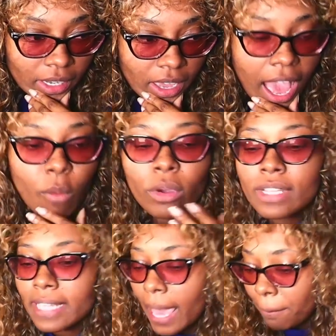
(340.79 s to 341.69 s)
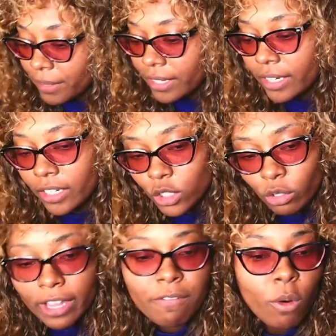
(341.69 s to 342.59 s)
I was happy to hear
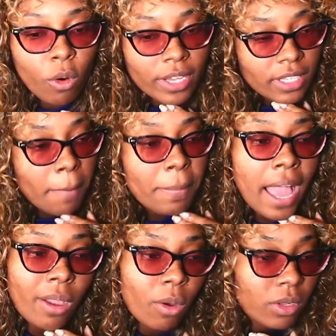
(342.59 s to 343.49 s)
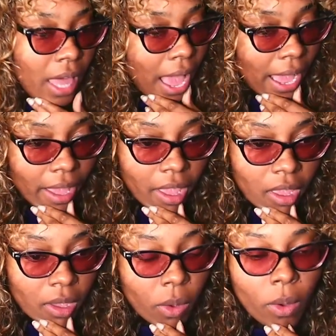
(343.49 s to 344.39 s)
Drake's voice. I'm not going to lie.
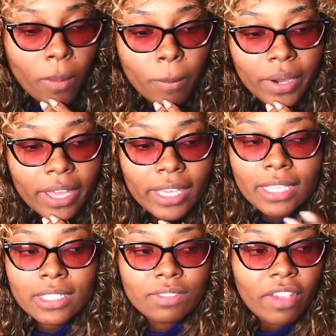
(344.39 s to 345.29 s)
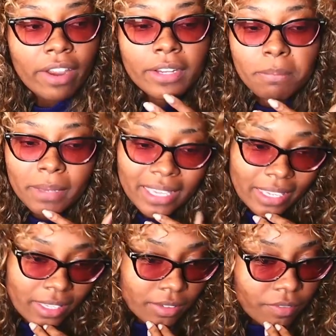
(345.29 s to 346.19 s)
But it's very
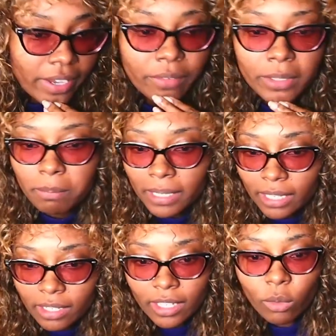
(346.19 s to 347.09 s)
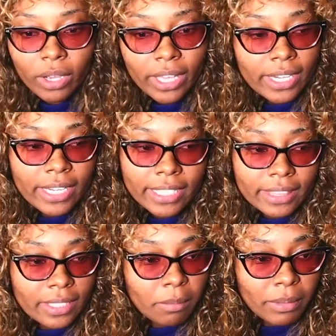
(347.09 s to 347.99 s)
mid, very mid. It wasn't
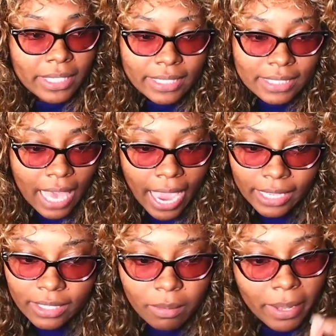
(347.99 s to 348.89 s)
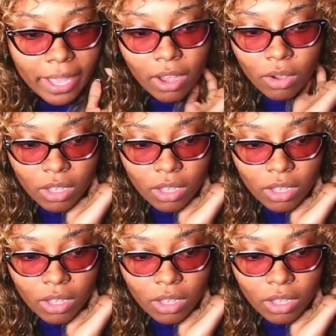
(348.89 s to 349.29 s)
nothing to be excited about.